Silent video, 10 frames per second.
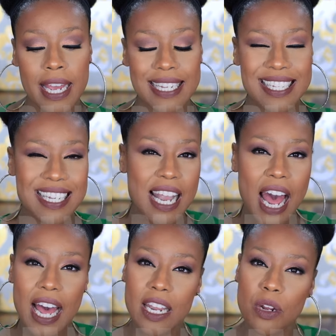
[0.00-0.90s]
It's
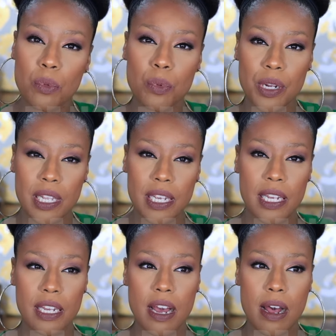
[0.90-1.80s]
not a
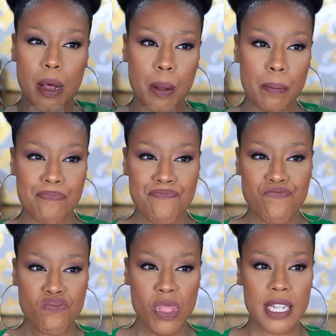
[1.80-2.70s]
really
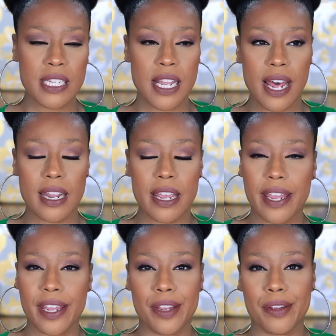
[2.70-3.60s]
it's not
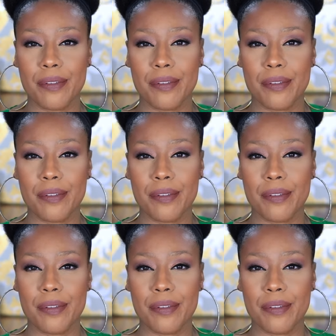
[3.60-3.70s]
a